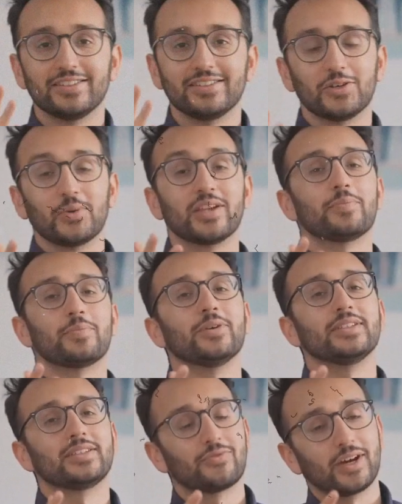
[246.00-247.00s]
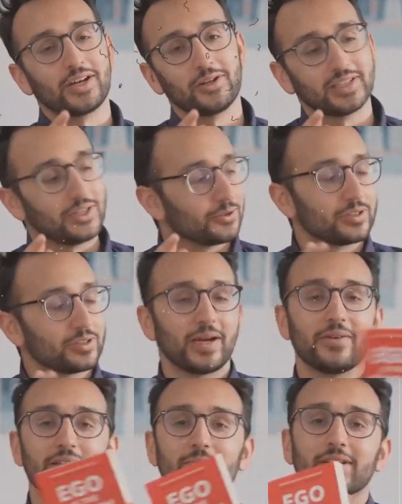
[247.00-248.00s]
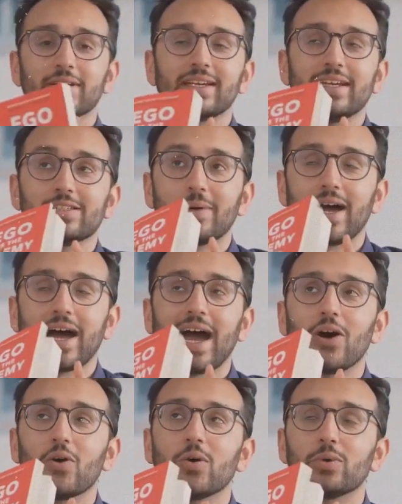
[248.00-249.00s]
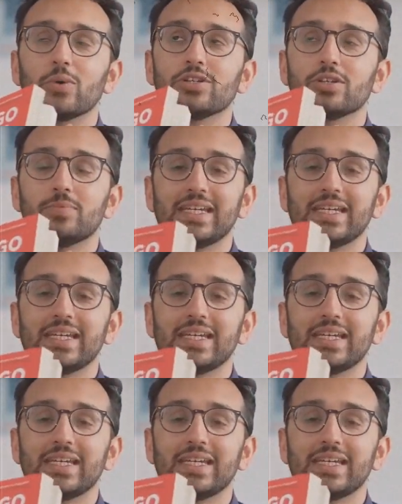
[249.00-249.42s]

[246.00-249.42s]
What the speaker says: If not the most, then Ali Abdal is one of the most skilled person on YouTube.